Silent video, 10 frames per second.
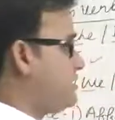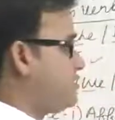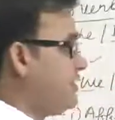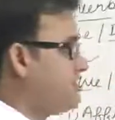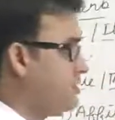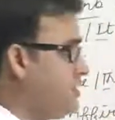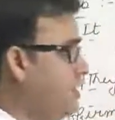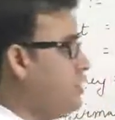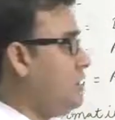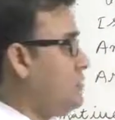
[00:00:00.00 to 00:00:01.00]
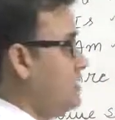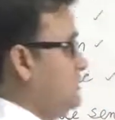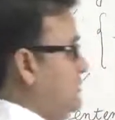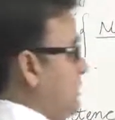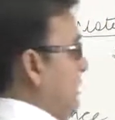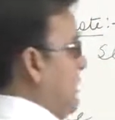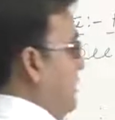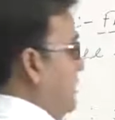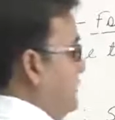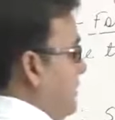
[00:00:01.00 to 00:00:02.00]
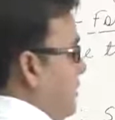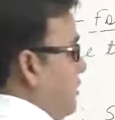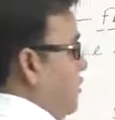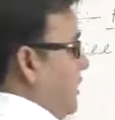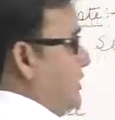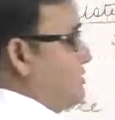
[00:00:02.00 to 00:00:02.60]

just mention the not, air. Okay, the